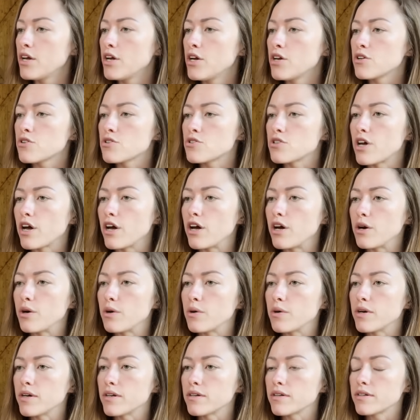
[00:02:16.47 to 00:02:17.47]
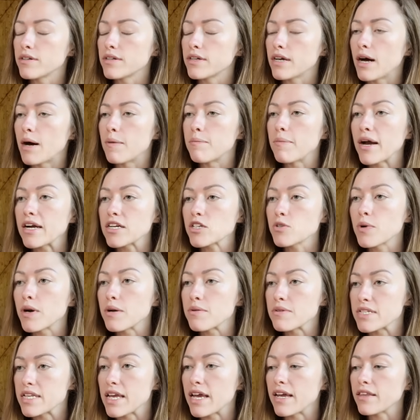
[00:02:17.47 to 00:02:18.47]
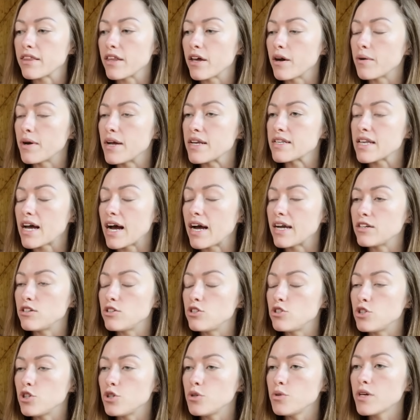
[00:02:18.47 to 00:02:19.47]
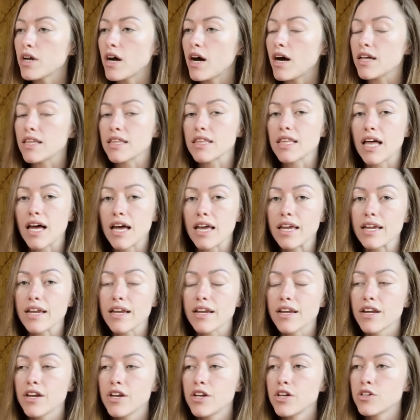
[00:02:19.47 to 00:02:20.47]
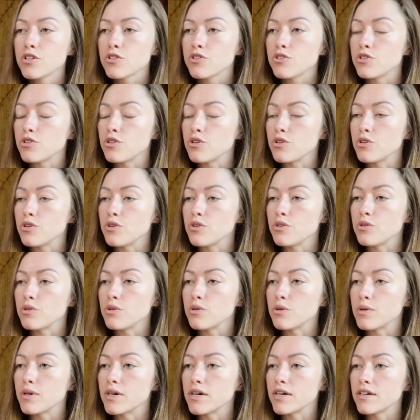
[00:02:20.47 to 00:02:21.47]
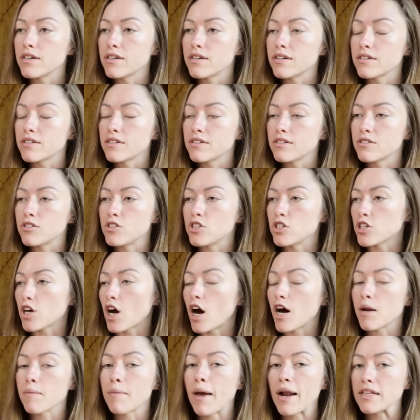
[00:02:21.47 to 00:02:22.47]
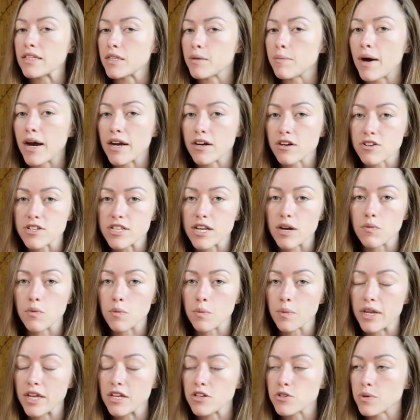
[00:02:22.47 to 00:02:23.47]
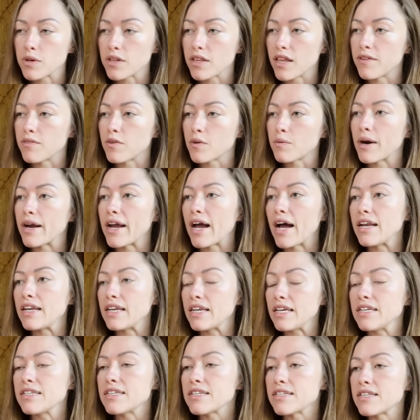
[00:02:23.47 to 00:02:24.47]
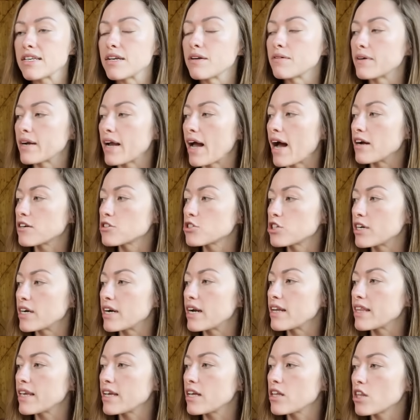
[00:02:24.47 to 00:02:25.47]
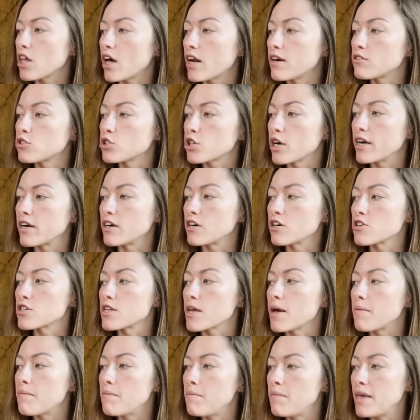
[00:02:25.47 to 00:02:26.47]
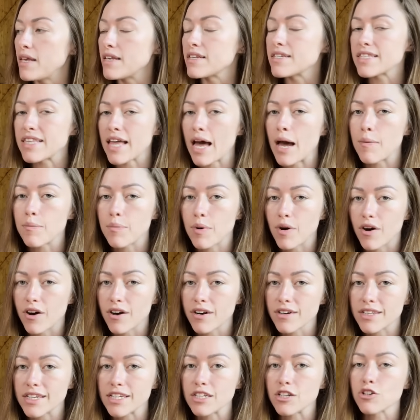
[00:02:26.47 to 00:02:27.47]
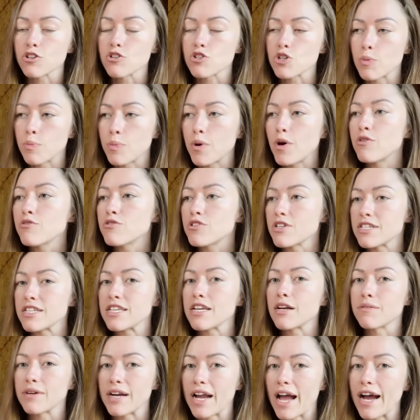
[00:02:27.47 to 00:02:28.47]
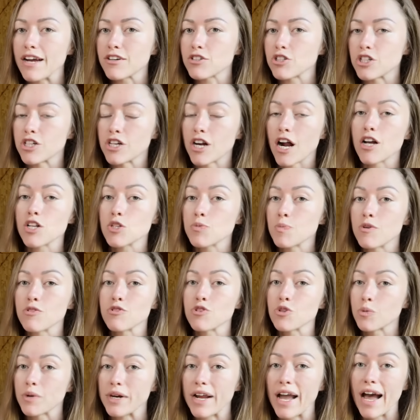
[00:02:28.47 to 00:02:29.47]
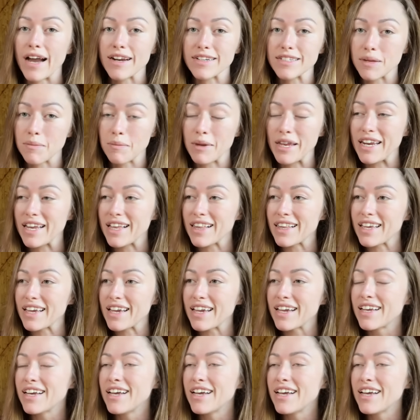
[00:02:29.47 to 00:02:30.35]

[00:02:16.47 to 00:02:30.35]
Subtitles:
So back to what I was saying though, is I do not like to just automatically buy or sell when we get to a level, right? I need to see a reaction. And I think a lot of traders miss that part. Like you're supposed to see a reaction. You're not supposed to react immediately.